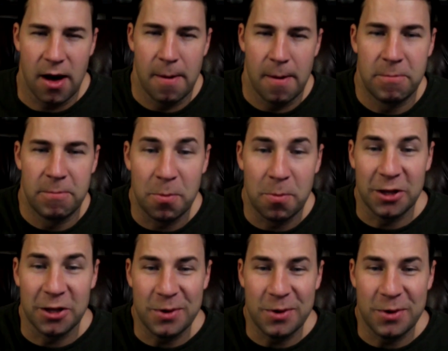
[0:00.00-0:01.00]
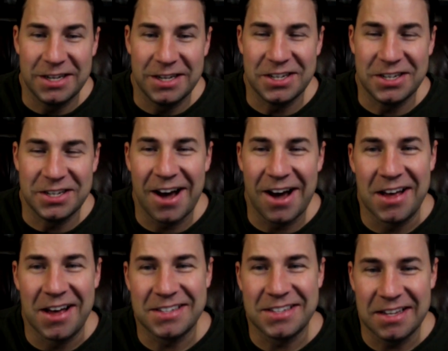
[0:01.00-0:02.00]
Jumping Luigi now has
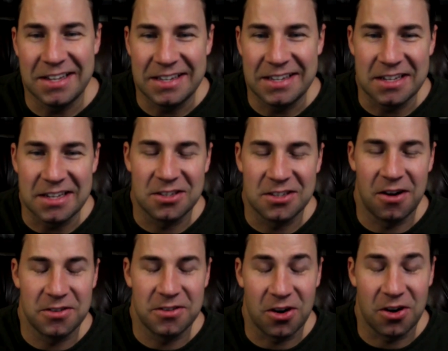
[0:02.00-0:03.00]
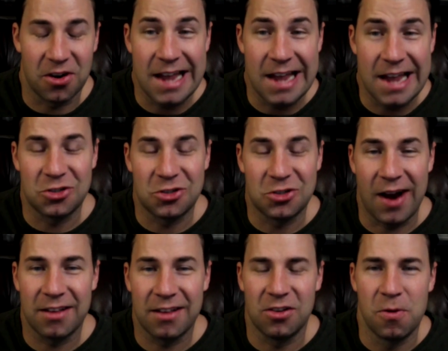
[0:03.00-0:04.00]
18, or sorry, eight
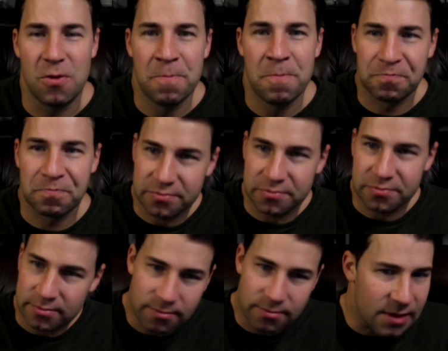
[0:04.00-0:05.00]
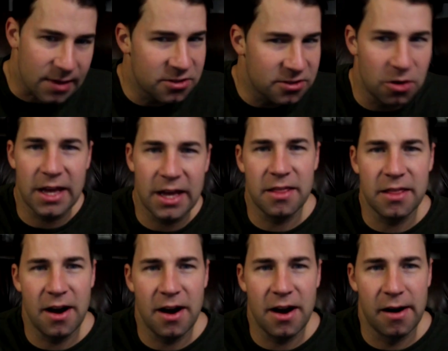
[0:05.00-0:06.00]
tracks. So slowly getting
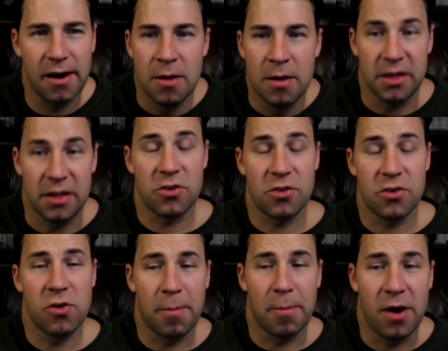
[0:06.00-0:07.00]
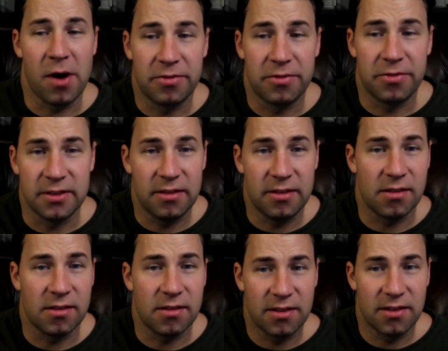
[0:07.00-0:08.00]
there. But these are who got buffed. This is a
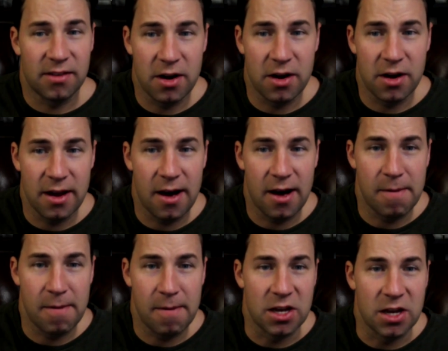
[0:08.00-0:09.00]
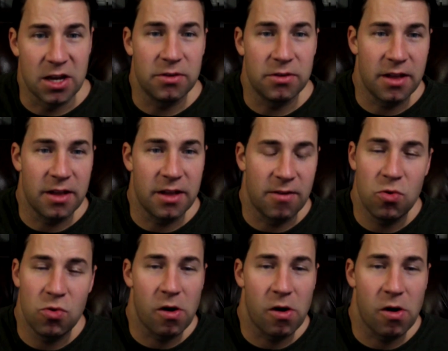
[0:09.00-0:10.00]
summary um, concluding there of who all
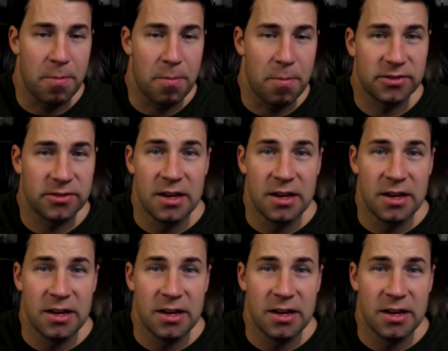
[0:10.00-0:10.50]
got buffed.